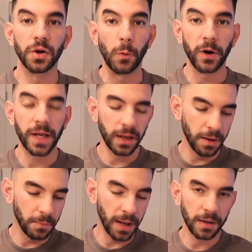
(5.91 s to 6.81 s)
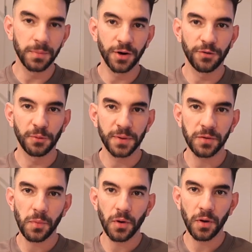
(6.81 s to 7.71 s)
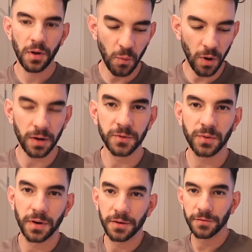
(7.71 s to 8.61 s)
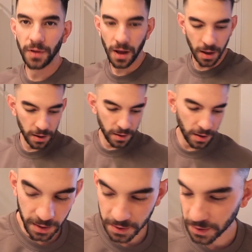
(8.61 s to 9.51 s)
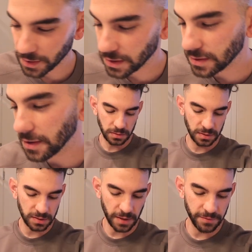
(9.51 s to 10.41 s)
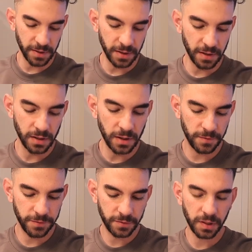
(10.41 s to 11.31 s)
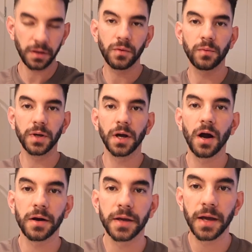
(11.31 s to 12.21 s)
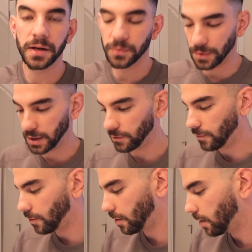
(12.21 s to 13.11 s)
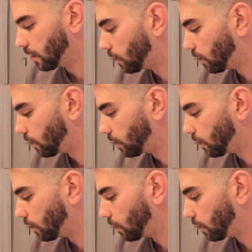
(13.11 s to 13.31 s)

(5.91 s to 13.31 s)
morning, my beautiful people. Welcome to another vlog. It is 7.50. We are getting ready for